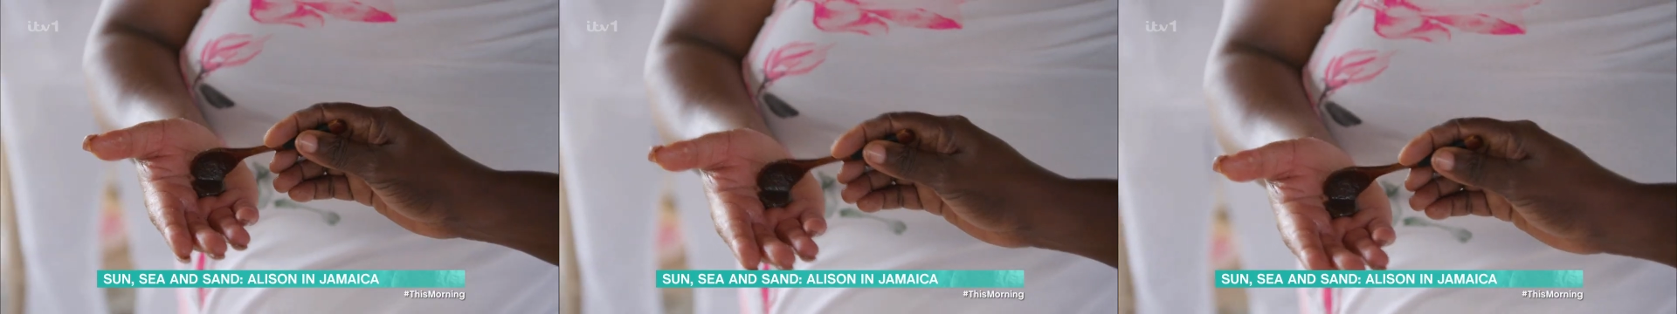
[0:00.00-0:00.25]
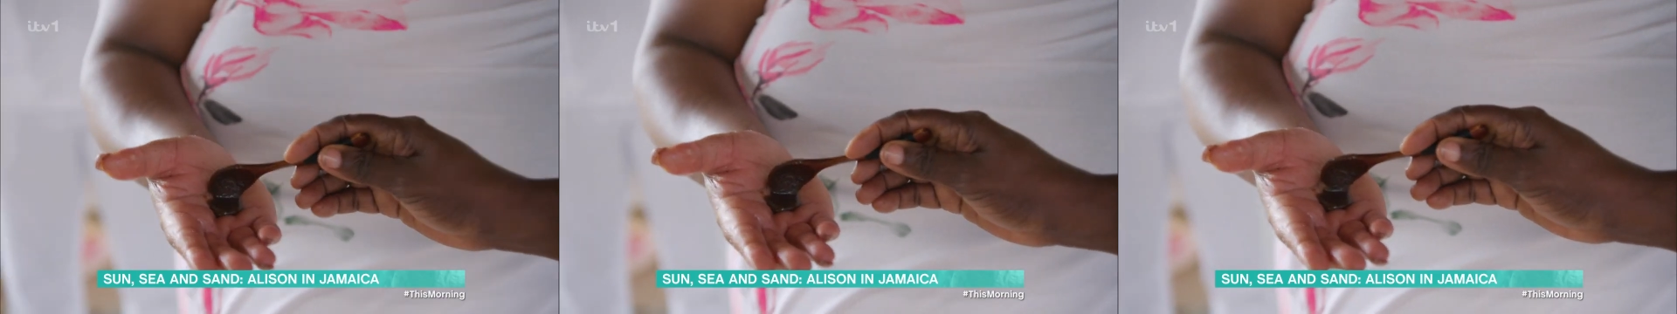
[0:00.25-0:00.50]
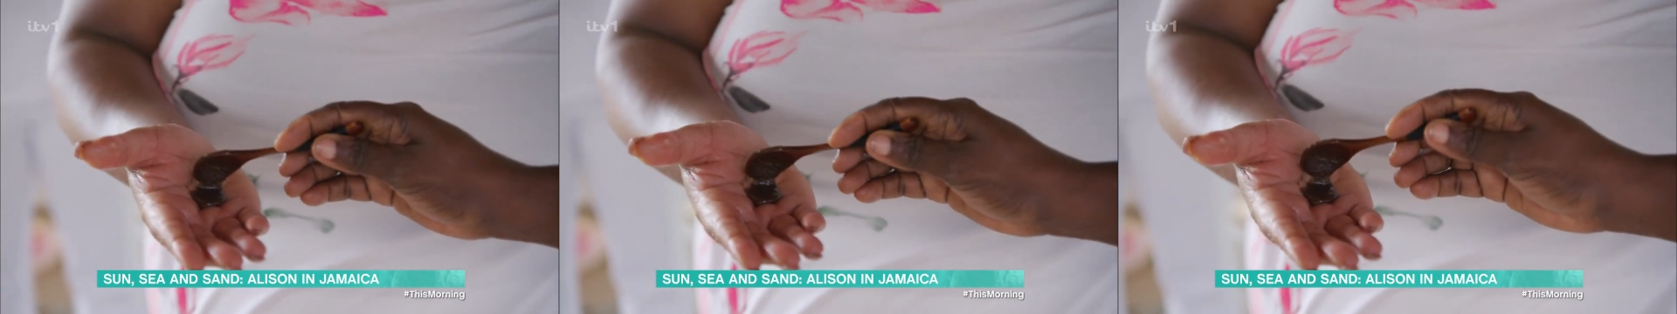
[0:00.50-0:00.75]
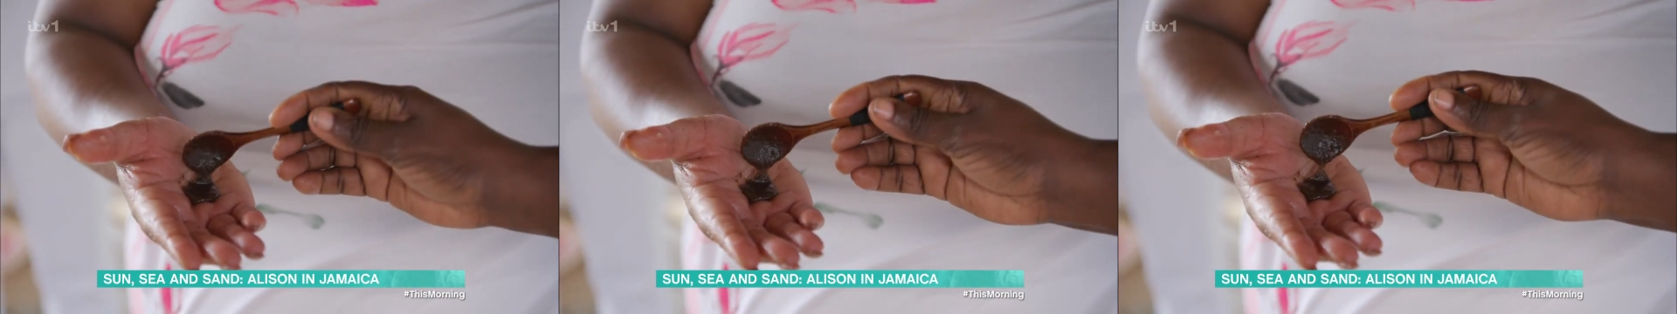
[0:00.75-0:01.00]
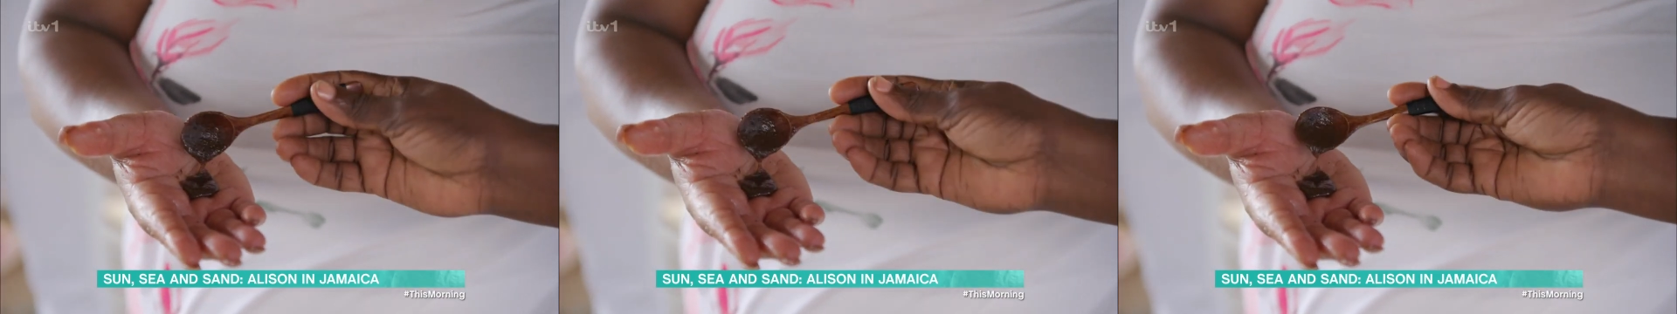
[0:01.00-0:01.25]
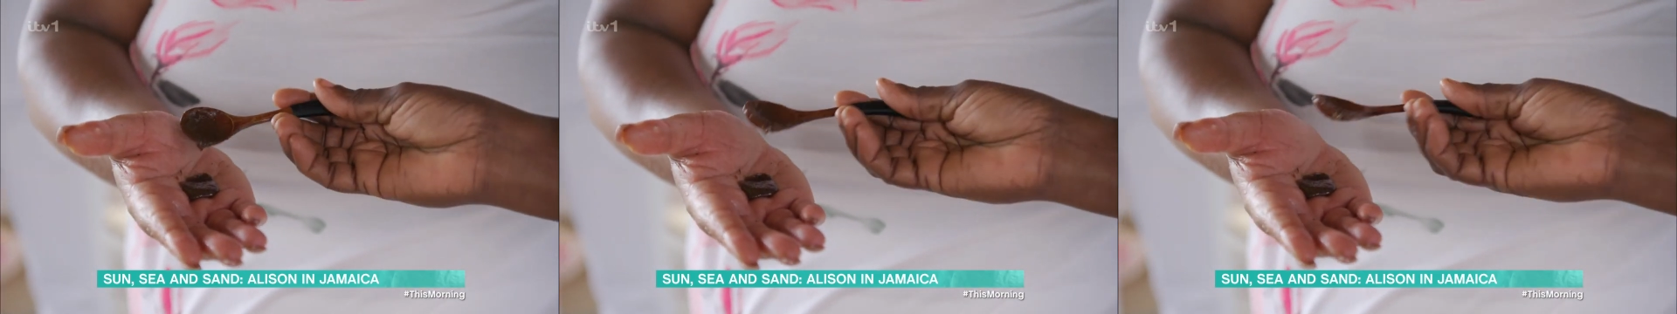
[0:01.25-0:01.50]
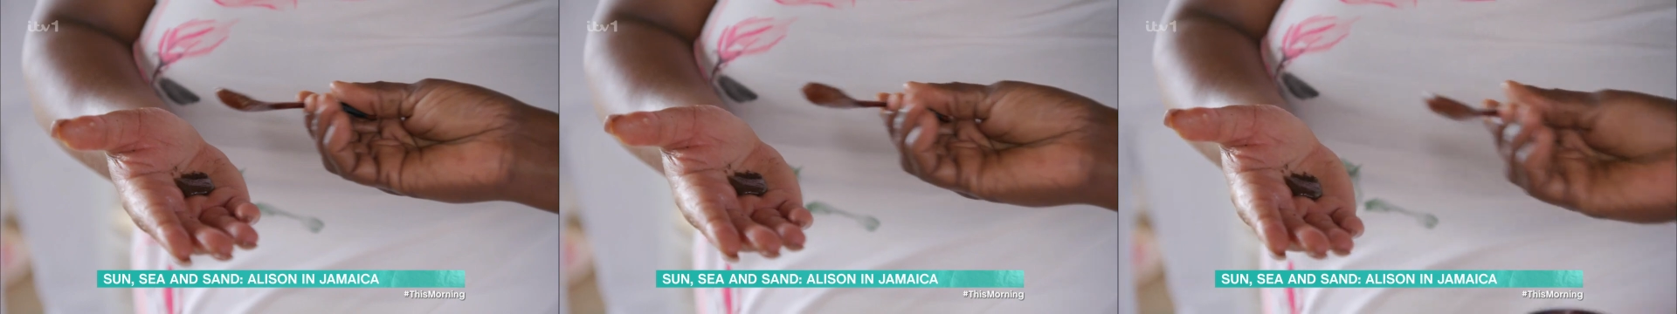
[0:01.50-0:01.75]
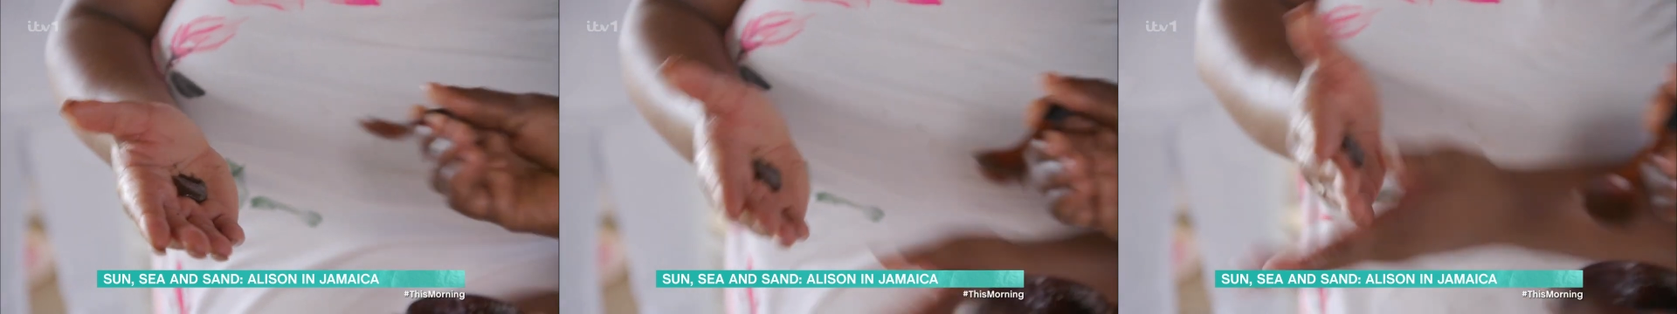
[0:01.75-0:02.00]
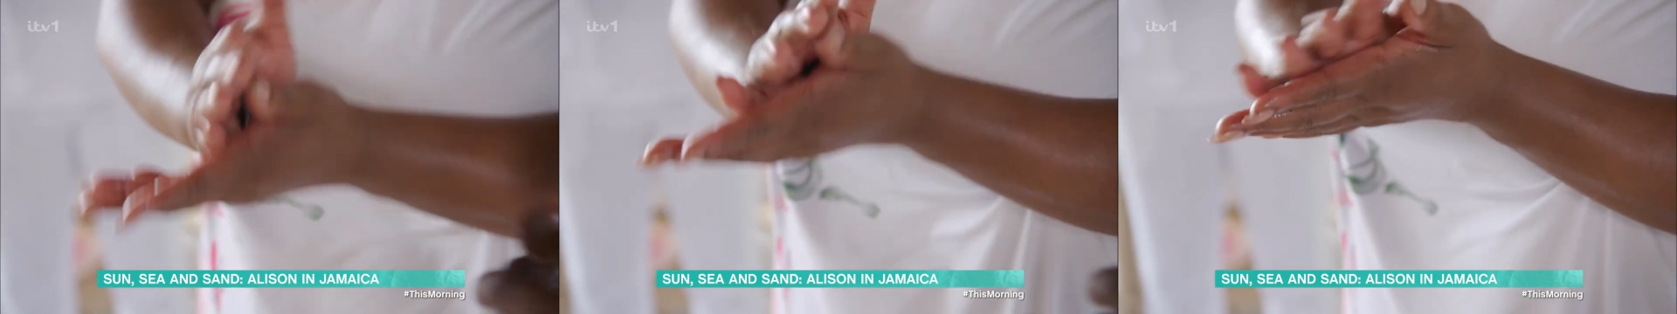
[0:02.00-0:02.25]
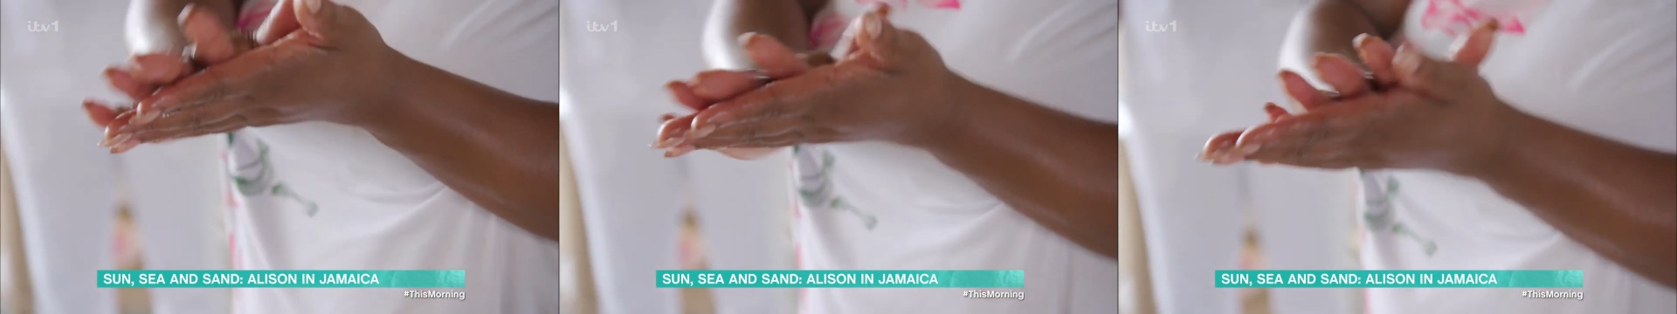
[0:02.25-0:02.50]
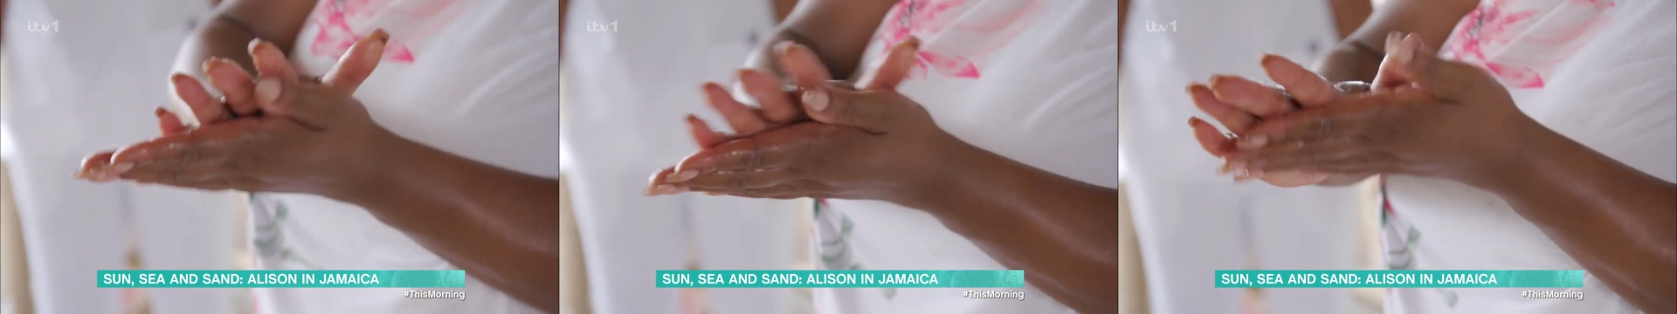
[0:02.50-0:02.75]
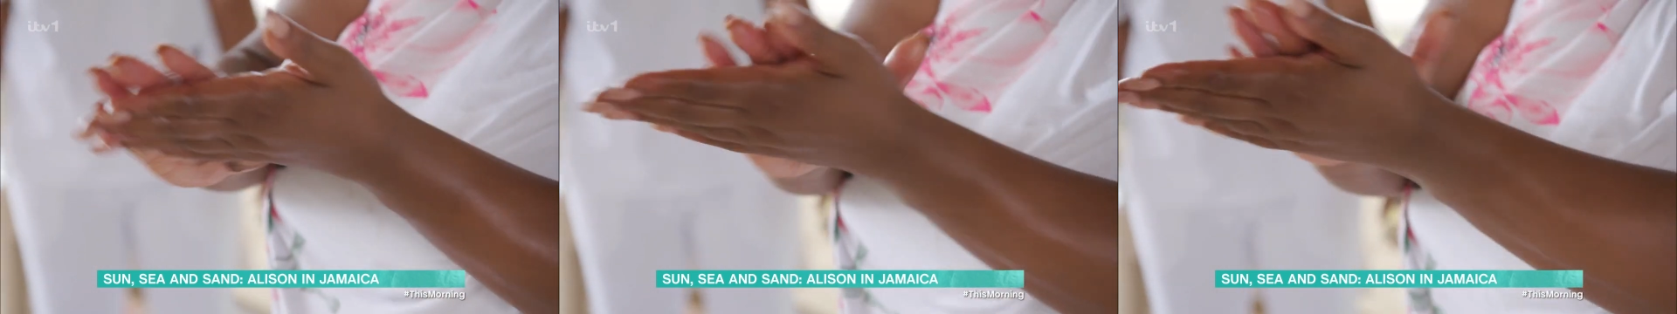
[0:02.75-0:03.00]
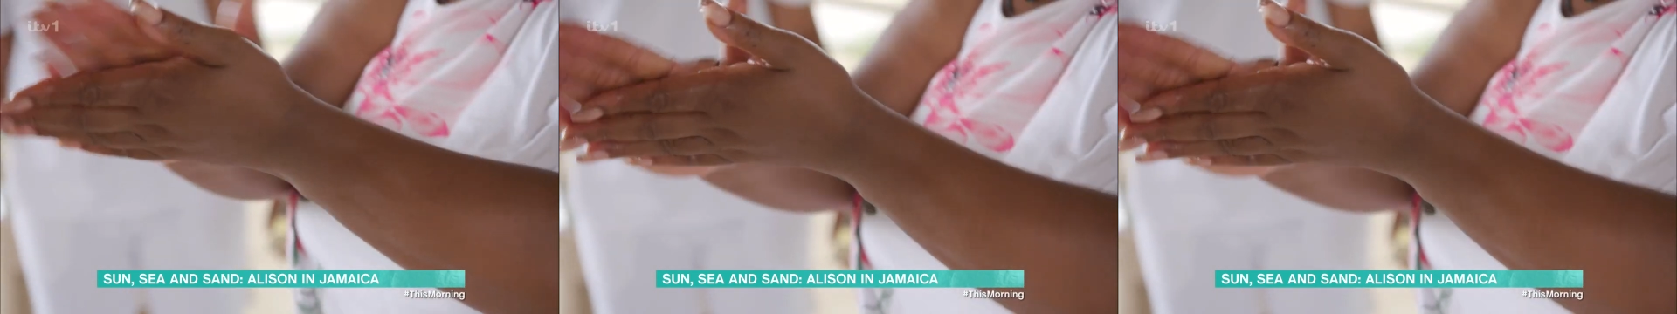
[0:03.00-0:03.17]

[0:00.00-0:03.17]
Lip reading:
No face is visible, so there are no lips to read.